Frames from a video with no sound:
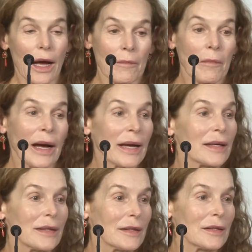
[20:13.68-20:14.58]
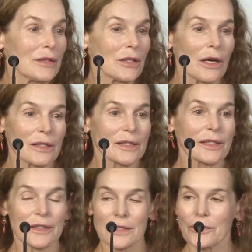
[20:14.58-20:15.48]
My task
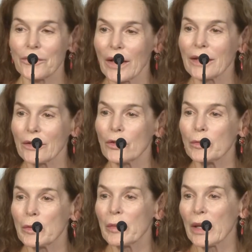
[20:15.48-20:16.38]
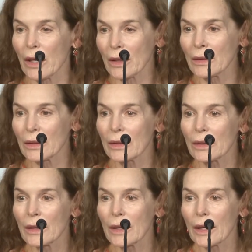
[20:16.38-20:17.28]
is to find the human being.
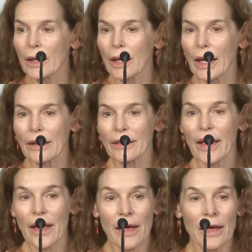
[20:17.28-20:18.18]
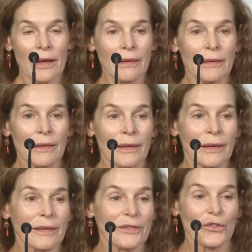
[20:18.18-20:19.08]
And there,
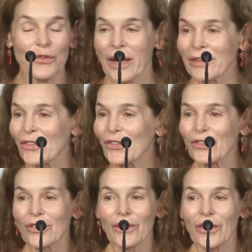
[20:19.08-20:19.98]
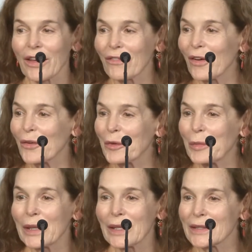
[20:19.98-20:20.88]
strengths and their
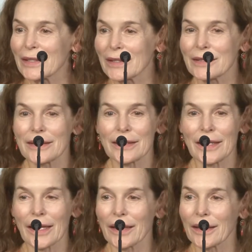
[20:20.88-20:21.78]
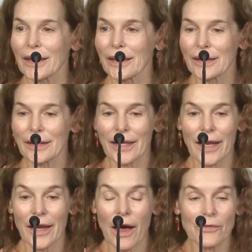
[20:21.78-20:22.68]
vulnerabilities and
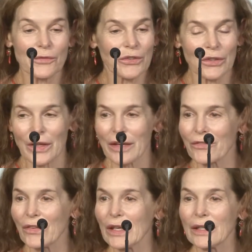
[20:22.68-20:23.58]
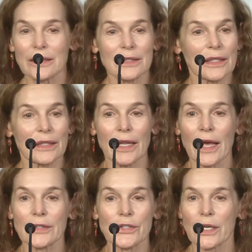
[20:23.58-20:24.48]
their loves and their fears and
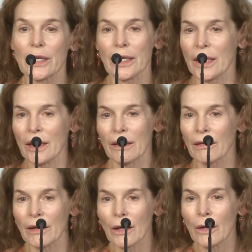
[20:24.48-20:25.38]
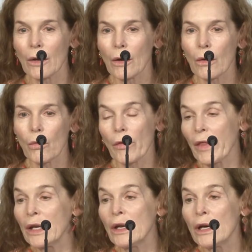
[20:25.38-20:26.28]
their journey and what
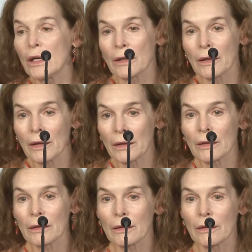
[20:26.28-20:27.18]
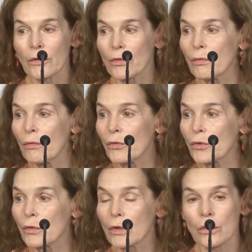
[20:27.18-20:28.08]
they learn
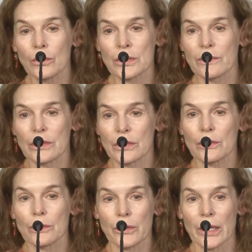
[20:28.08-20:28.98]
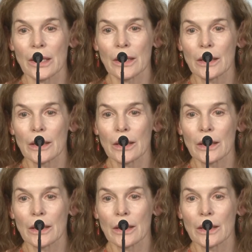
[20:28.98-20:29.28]
through the course of the story.